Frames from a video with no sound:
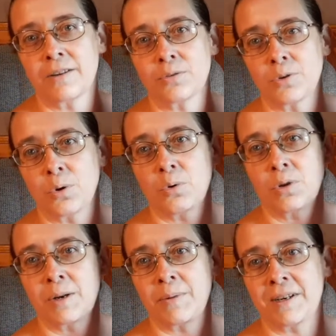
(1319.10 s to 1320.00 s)
Don't know a
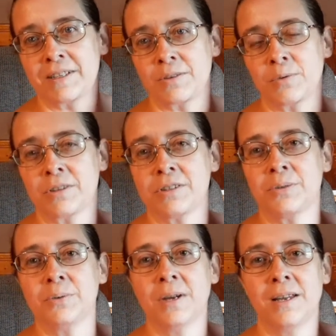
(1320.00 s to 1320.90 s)
whole lot about it. Don't want
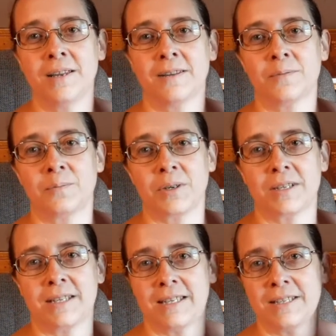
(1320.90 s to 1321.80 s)
to,
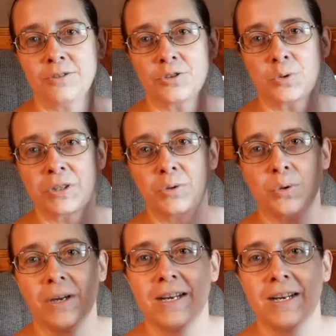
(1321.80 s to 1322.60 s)
but it looks really cool,